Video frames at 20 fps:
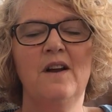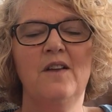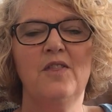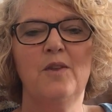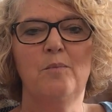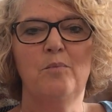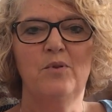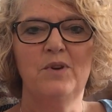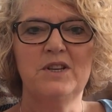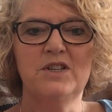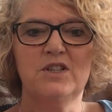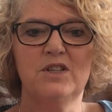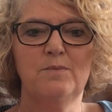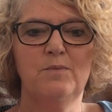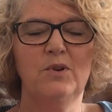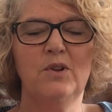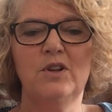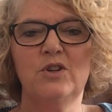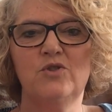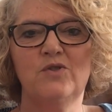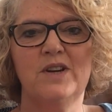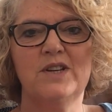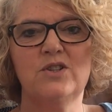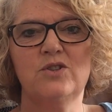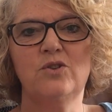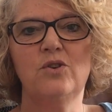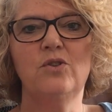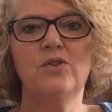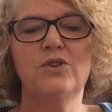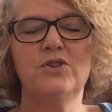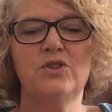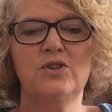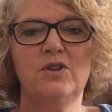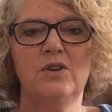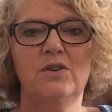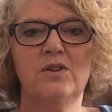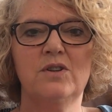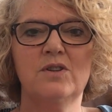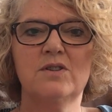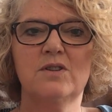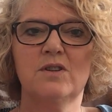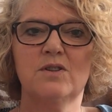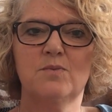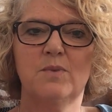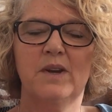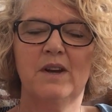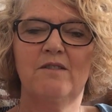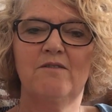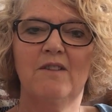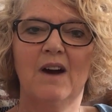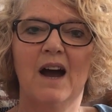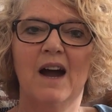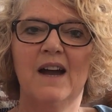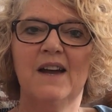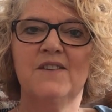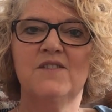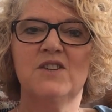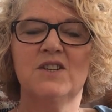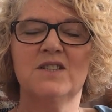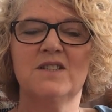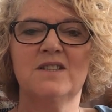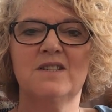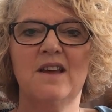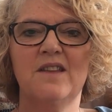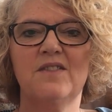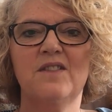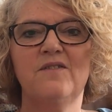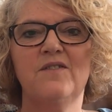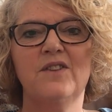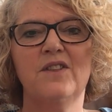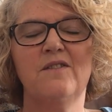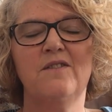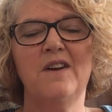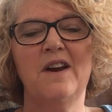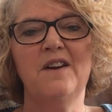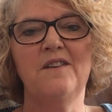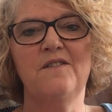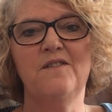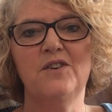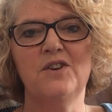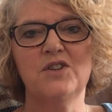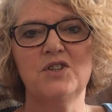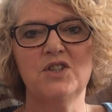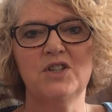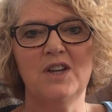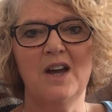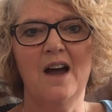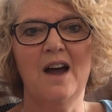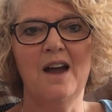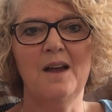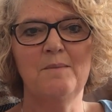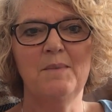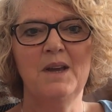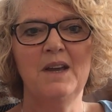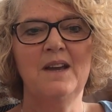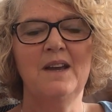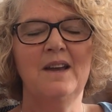The principal addressed all the students as we arrived and said for the very first time